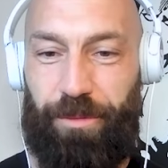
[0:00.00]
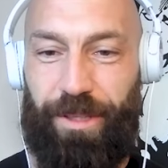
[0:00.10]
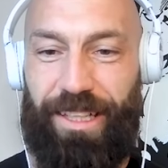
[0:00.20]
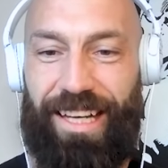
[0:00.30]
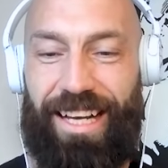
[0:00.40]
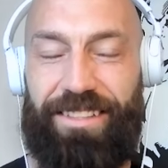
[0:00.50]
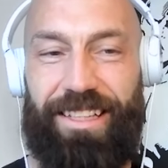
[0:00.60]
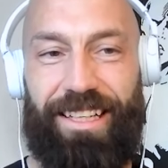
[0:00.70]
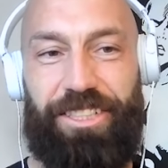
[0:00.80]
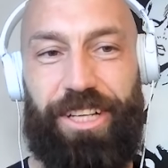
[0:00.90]
we ask
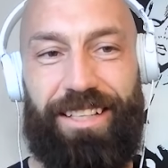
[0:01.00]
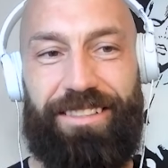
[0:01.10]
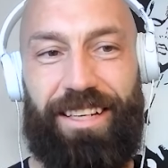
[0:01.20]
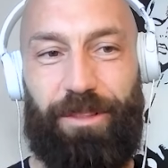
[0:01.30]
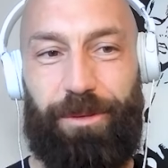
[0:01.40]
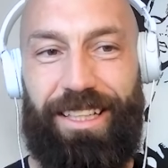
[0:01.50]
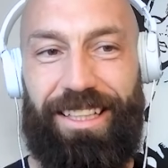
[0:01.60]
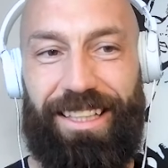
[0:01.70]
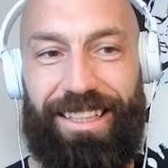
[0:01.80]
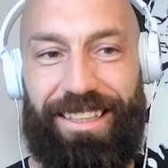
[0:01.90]
each guest every week
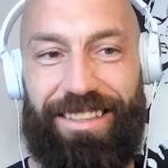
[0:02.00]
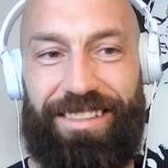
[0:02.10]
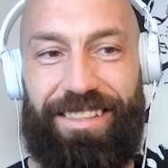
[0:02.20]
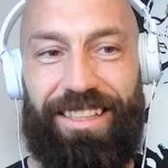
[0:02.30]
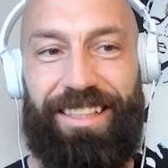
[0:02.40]
is,